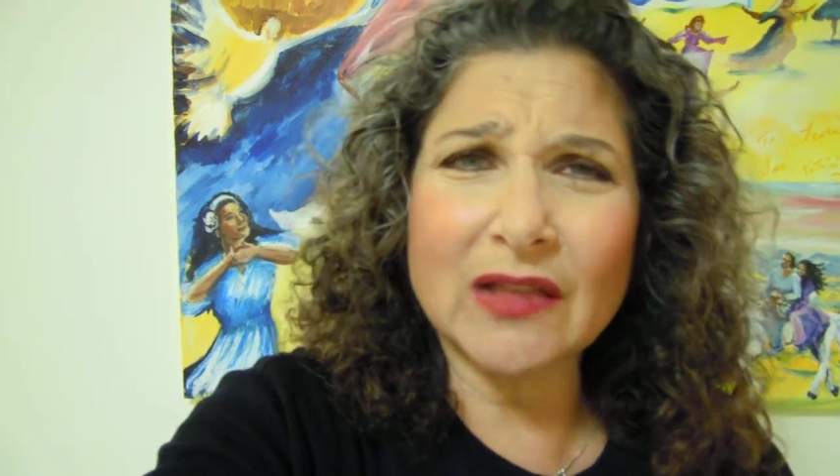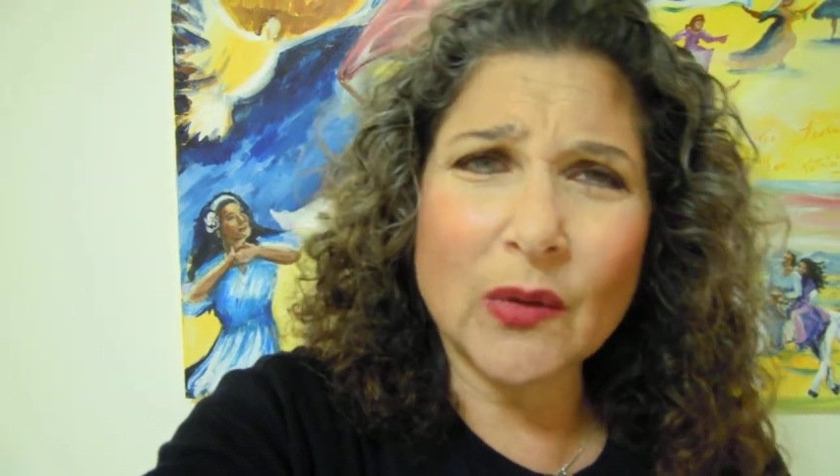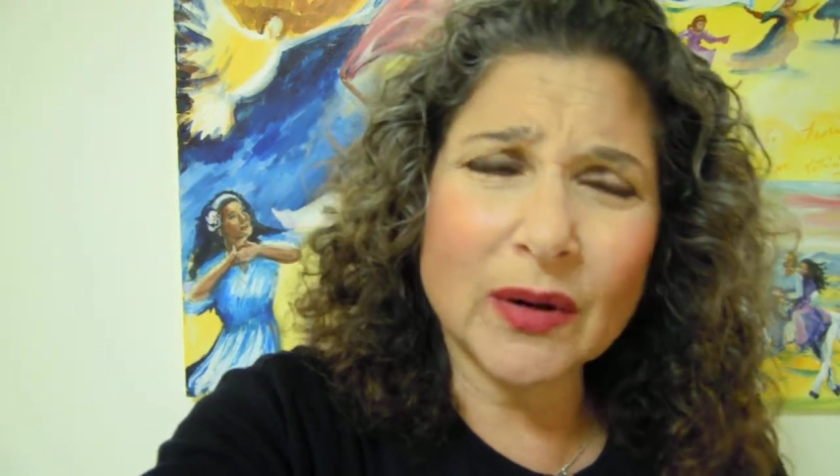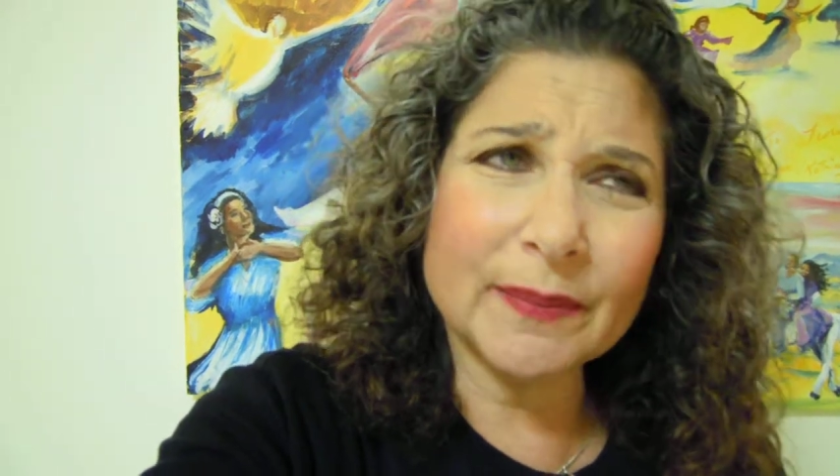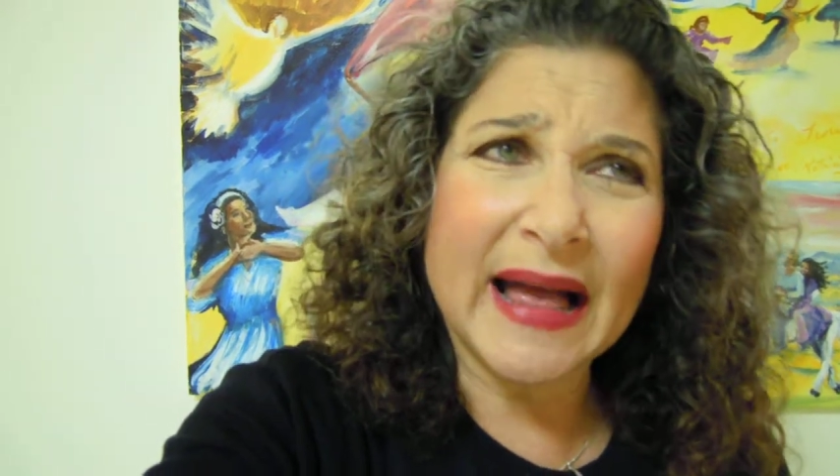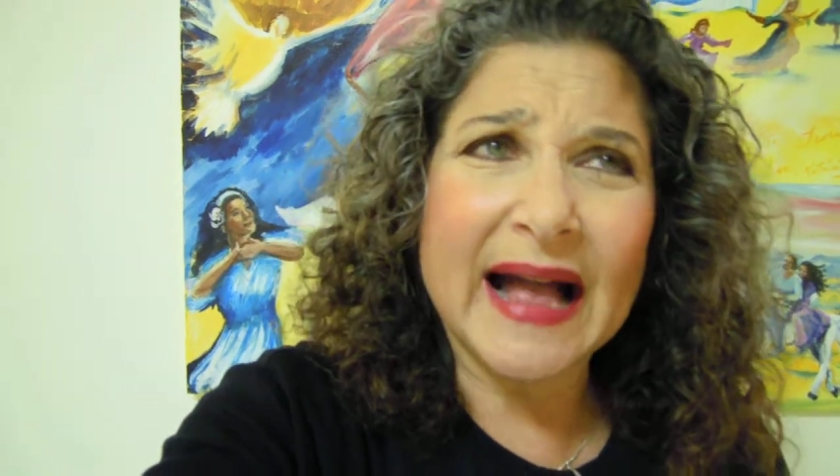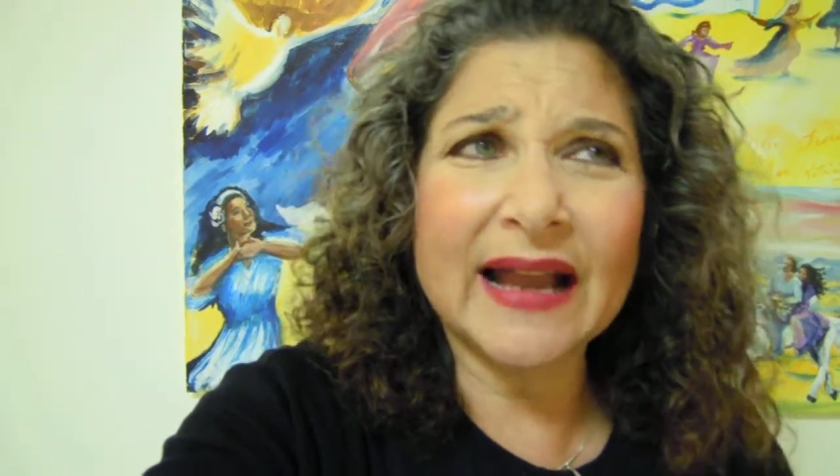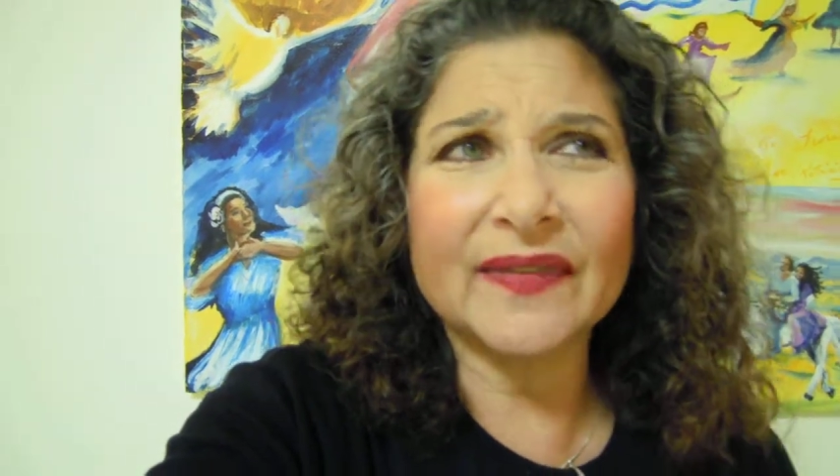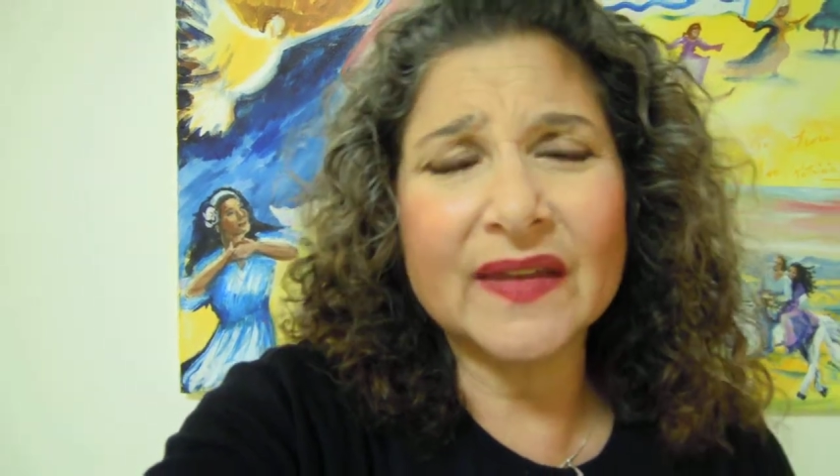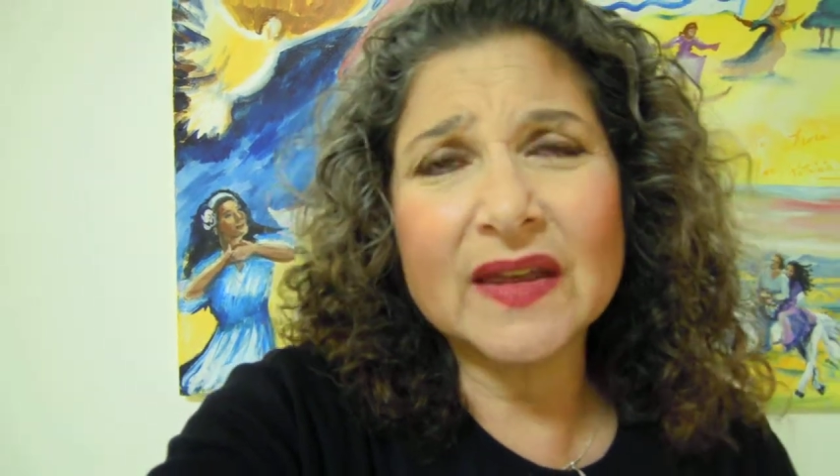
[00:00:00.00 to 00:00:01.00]
lower
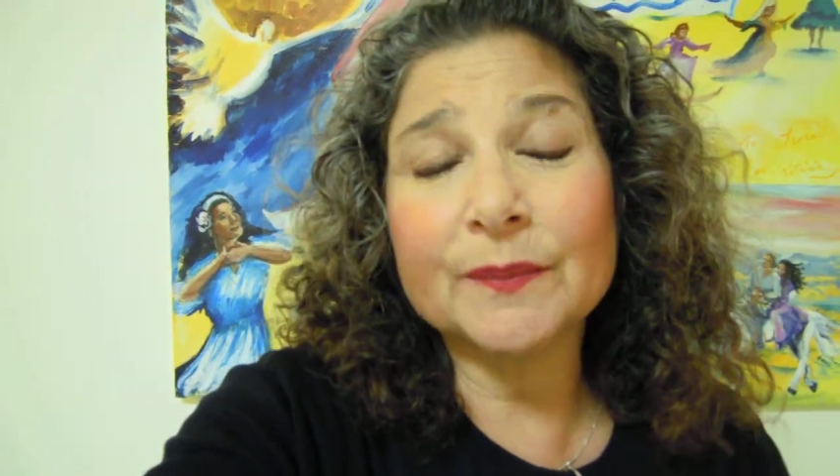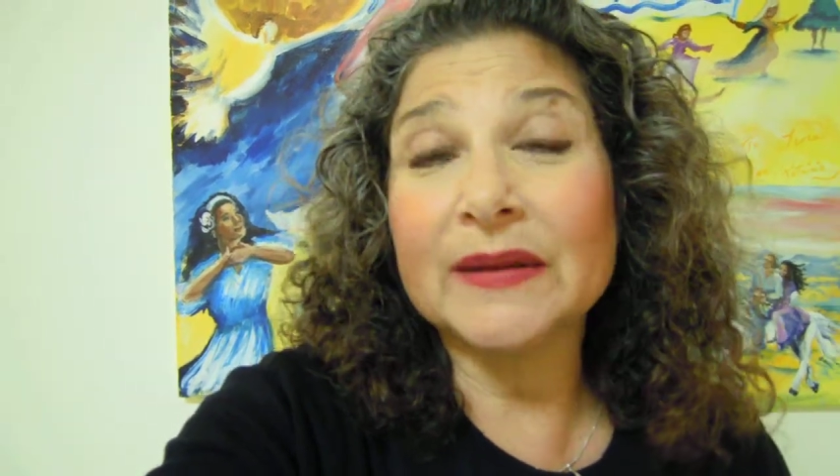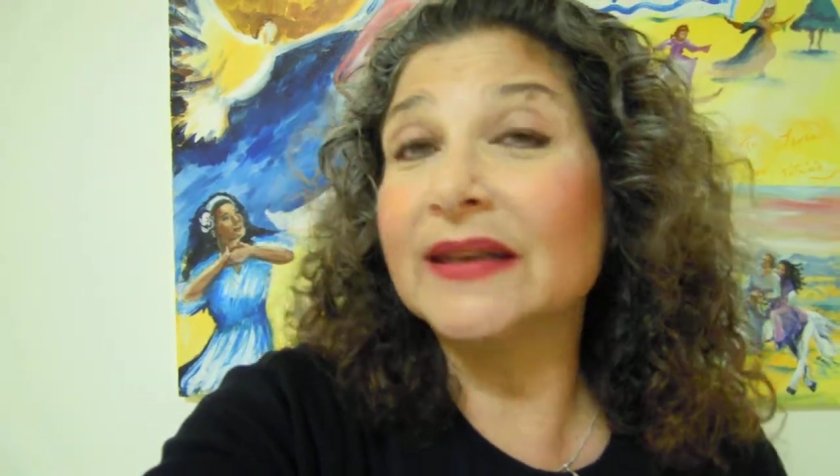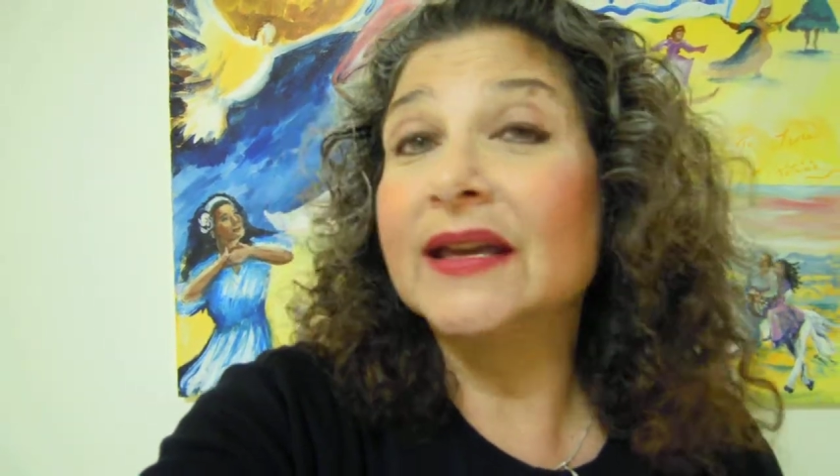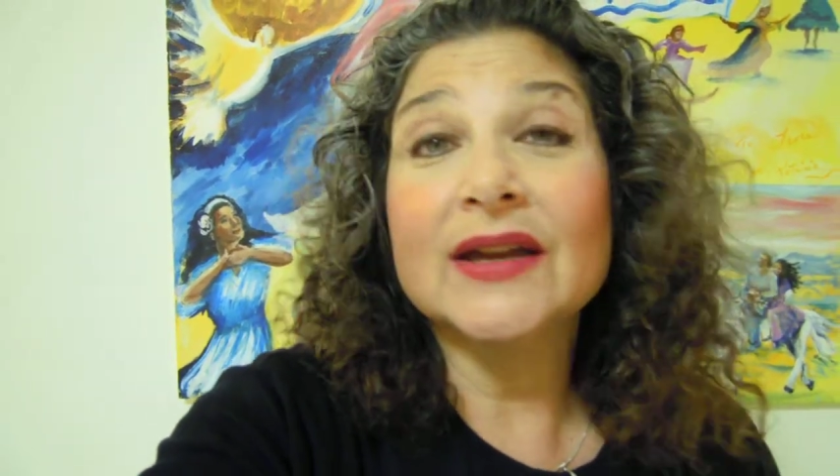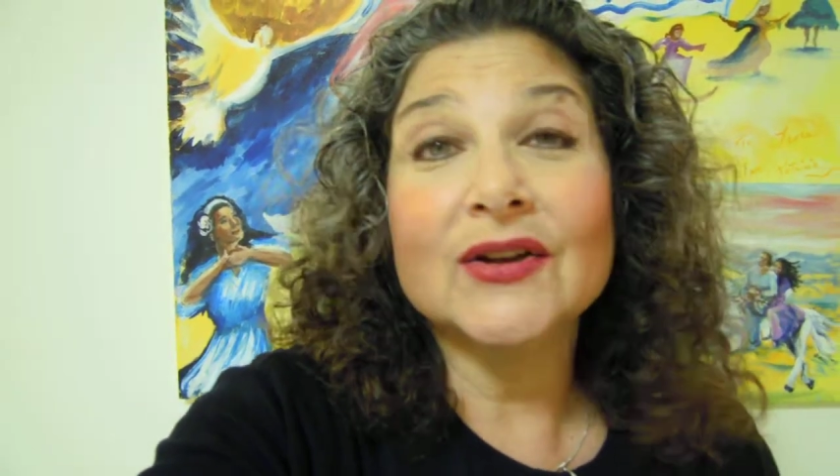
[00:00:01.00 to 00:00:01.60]
back and the hip, and